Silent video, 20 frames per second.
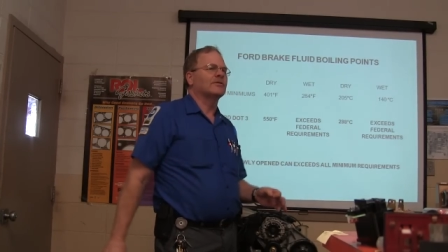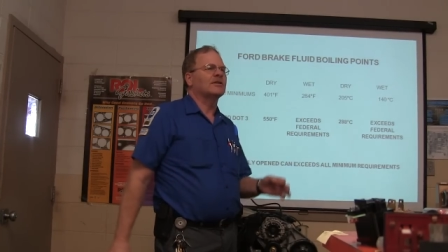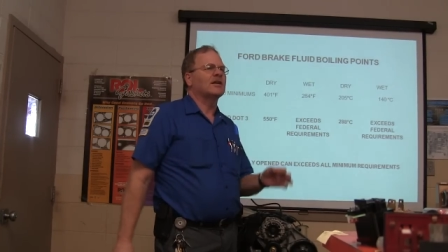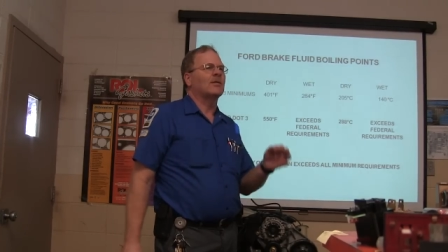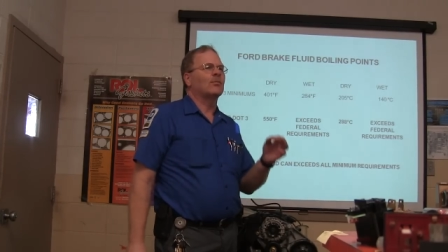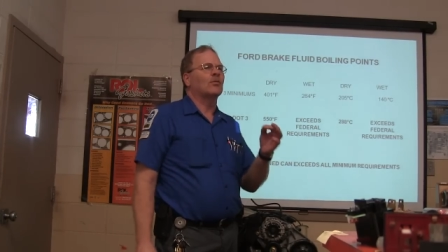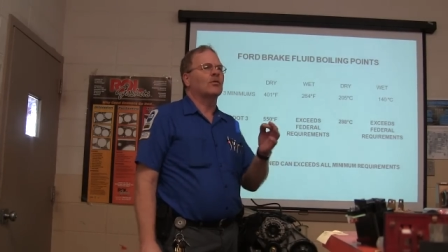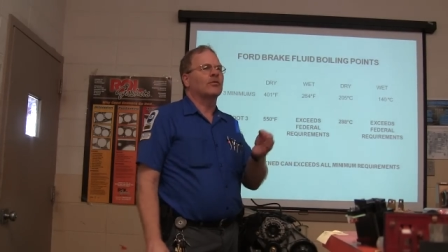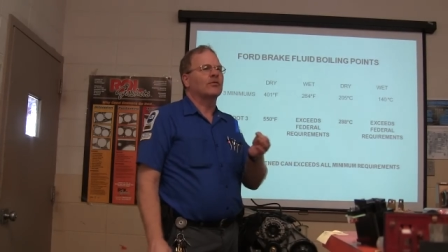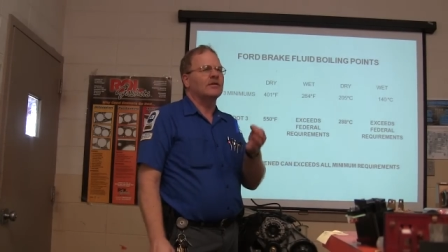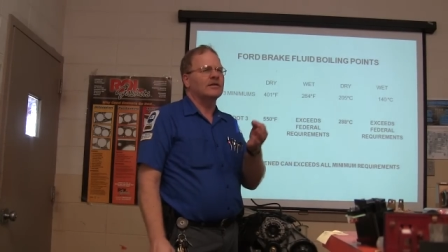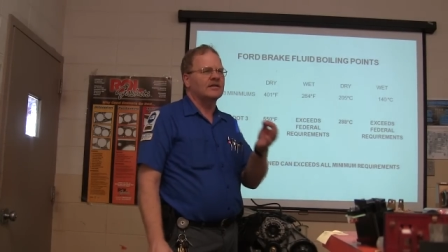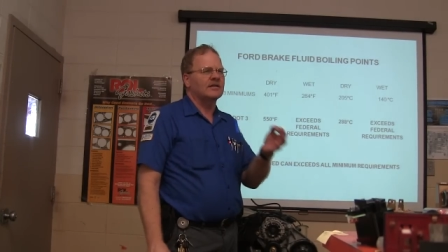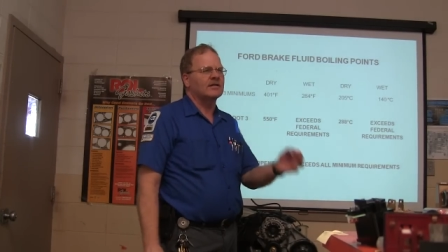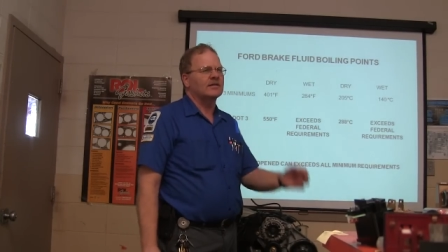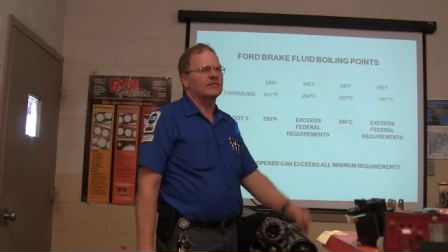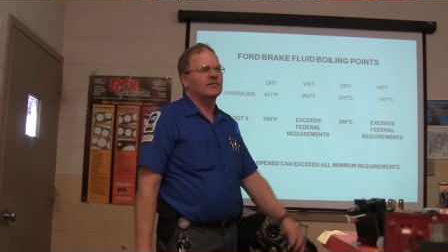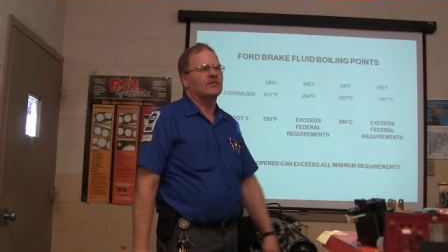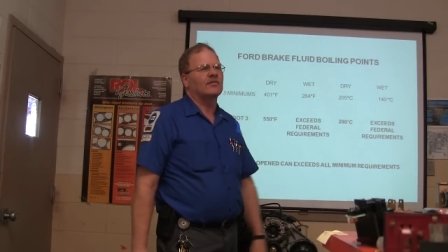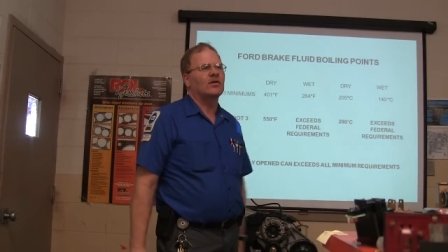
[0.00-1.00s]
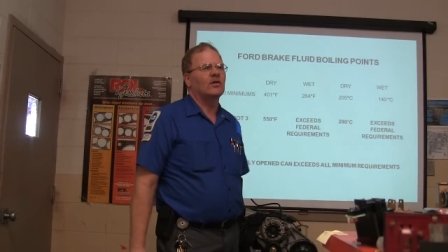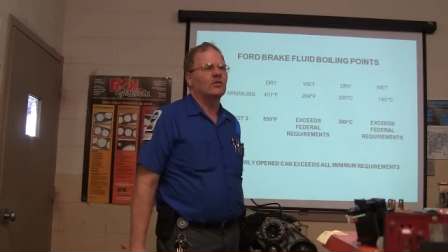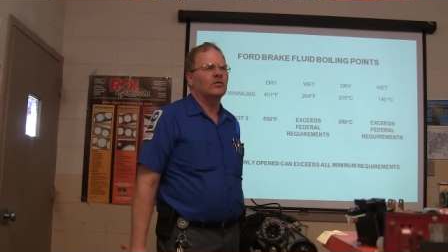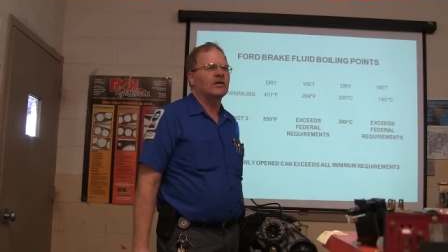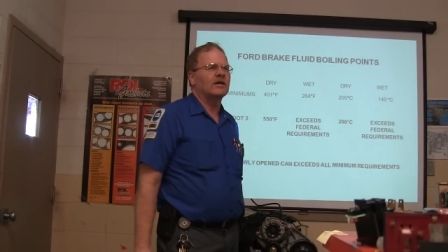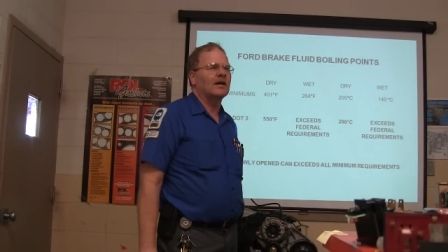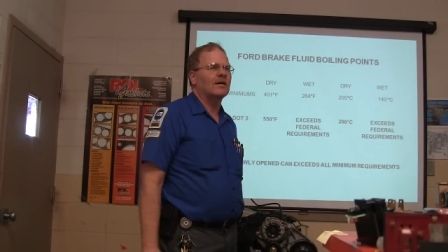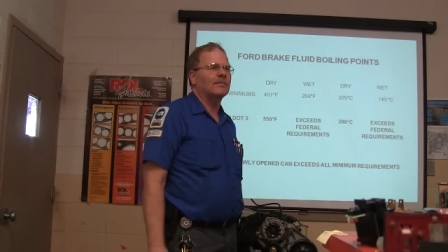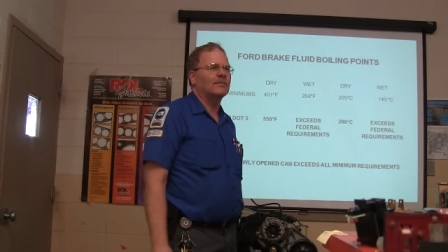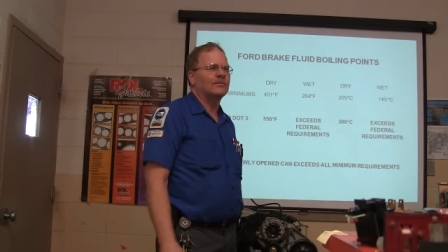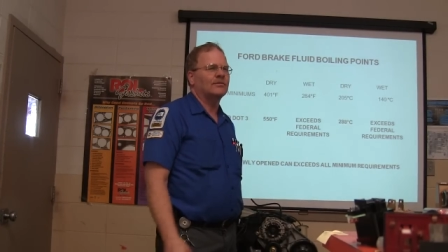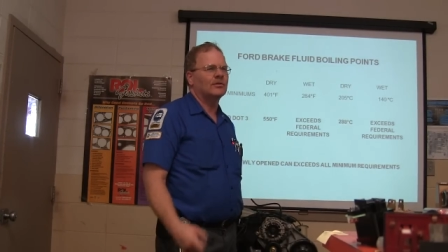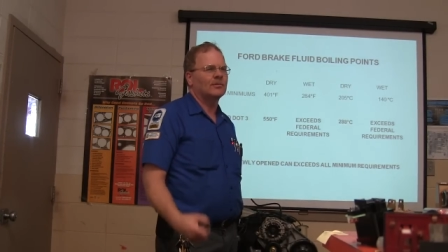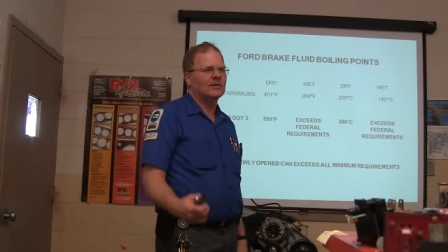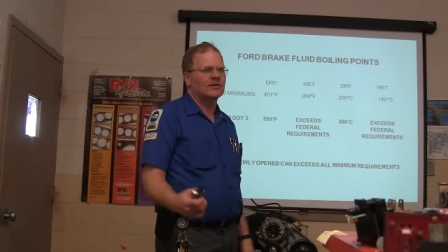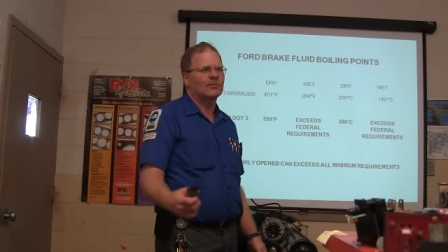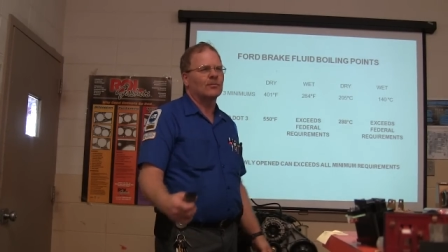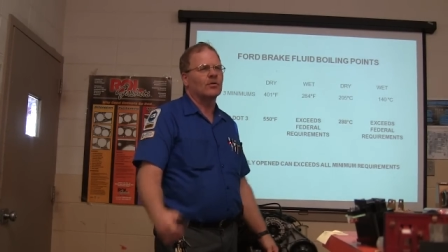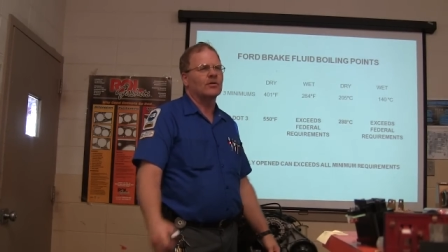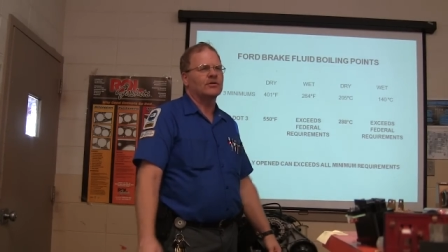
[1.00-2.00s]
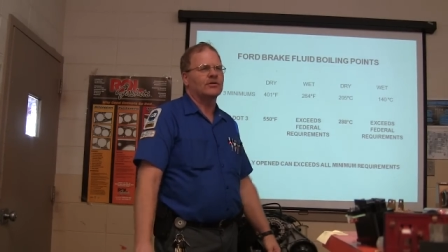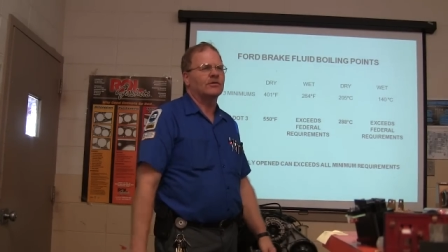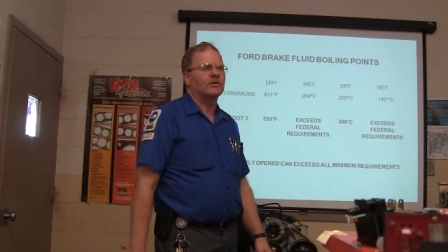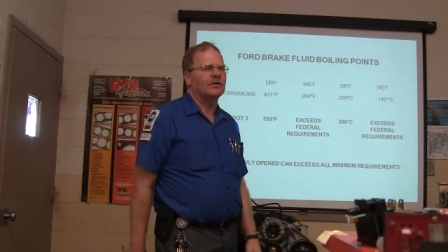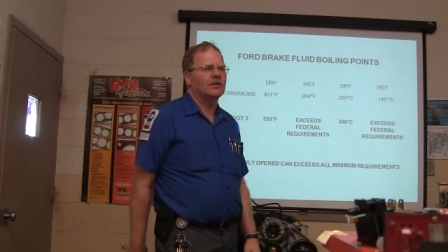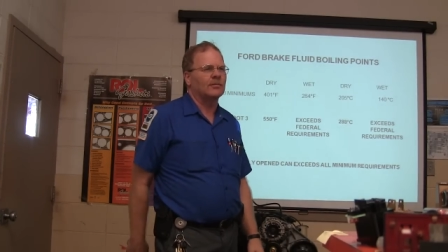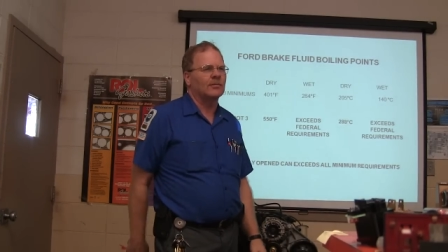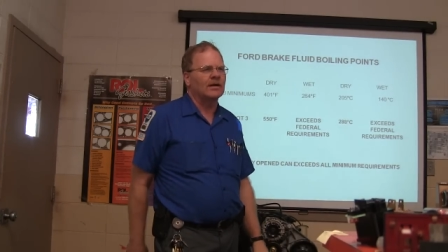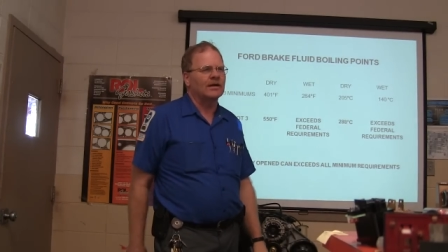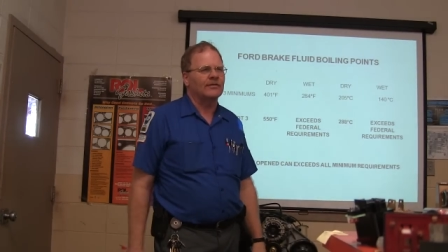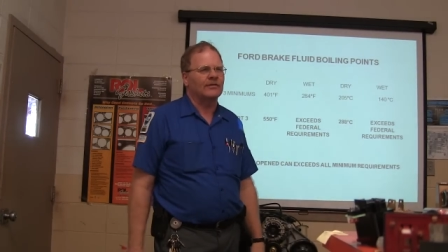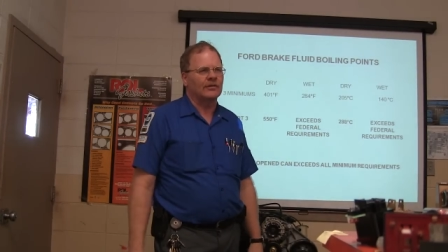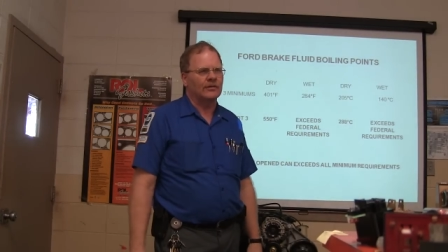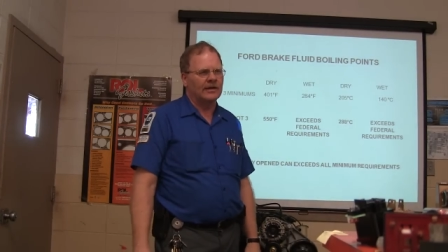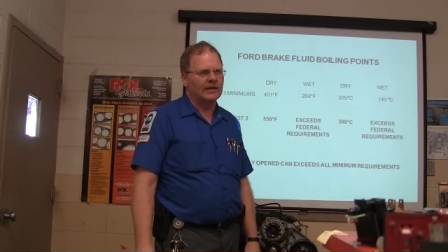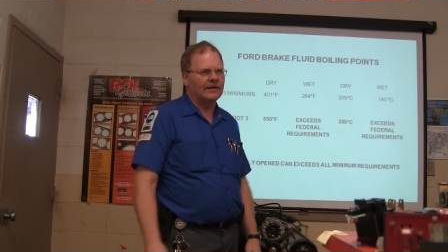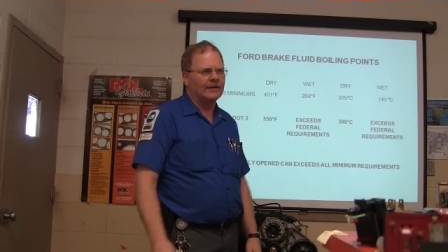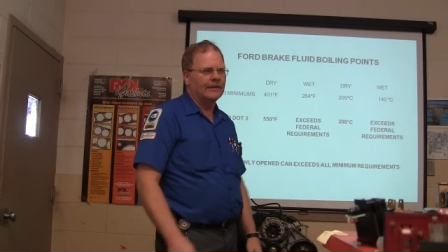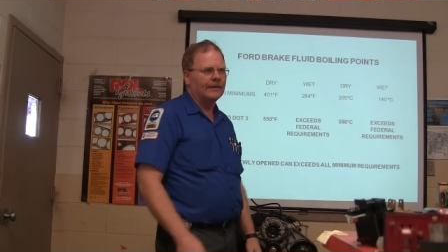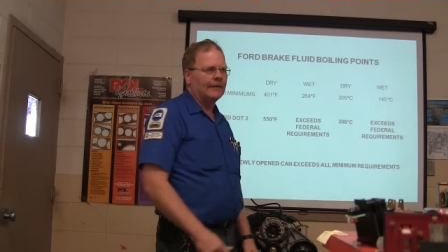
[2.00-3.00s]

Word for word: it's got more than three tenths of a volt, you got too much moisture in your brake fluid.